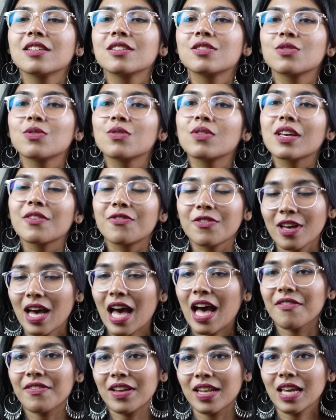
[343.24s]
So if you
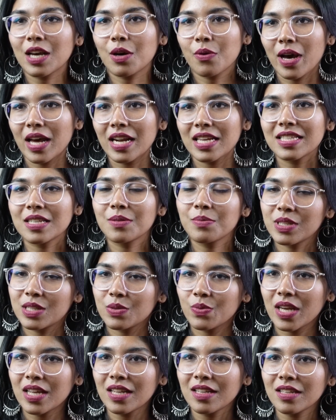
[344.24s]
have any queries in
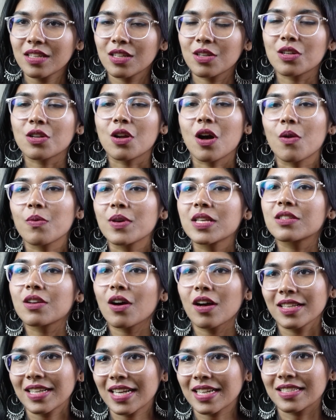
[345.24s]
between, you can always
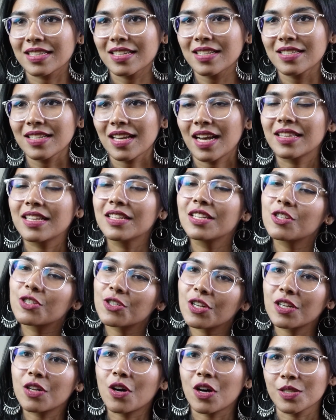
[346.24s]
contact us at the
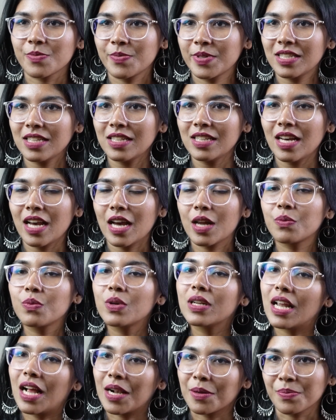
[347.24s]
district hospital and
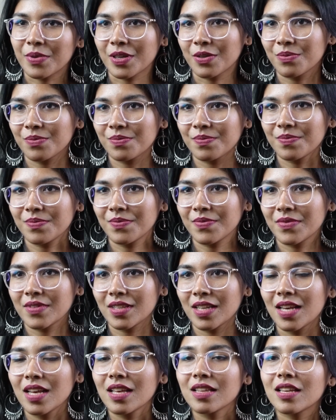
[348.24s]
we'll help you.
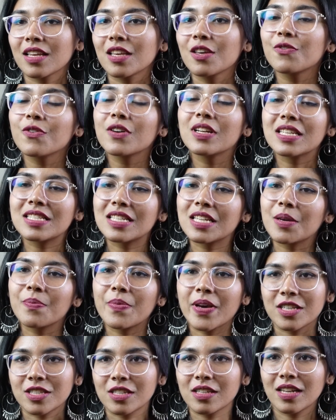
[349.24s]
Thank you for listening
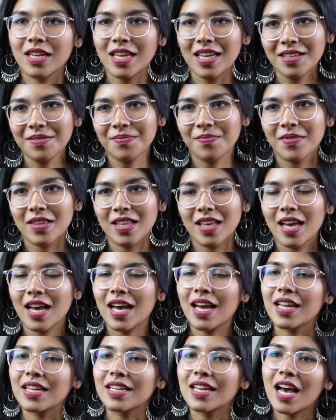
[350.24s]
patiently
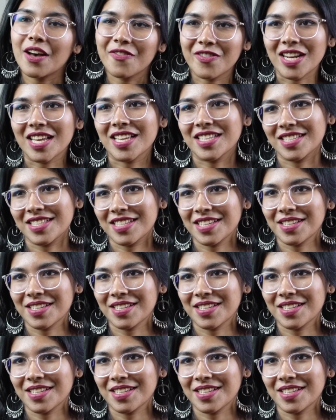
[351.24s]
and have a nice